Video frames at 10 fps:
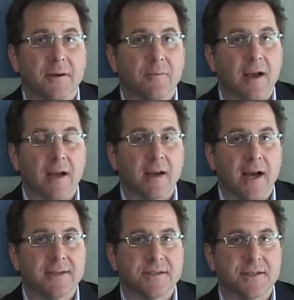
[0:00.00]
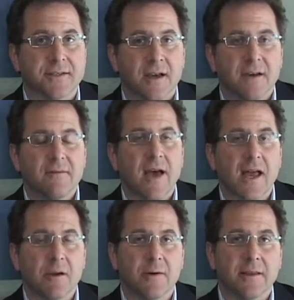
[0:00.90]
that recognizes
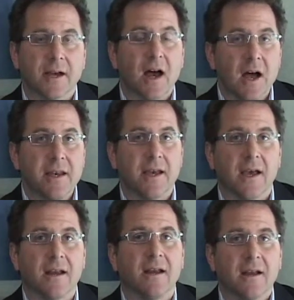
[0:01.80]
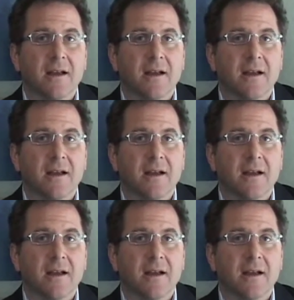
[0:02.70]
valuing the content,